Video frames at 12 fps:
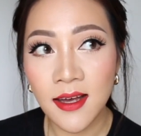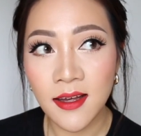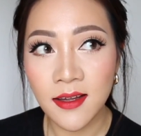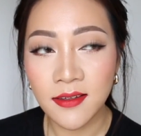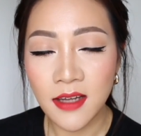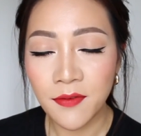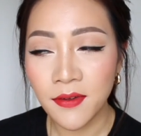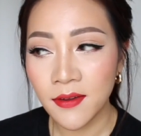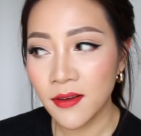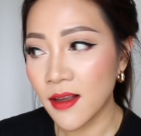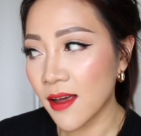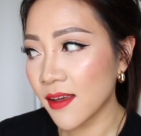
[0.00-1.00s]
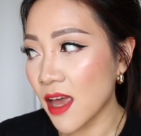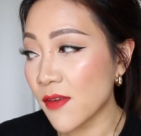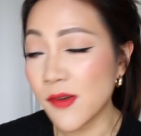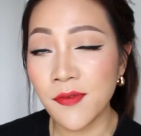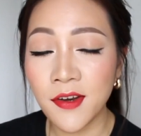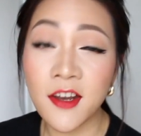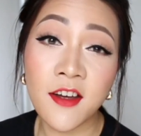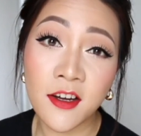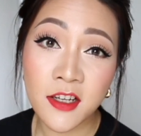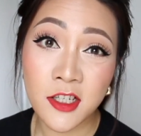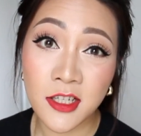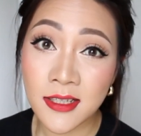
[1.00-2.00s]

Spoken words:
And I feel like every video I could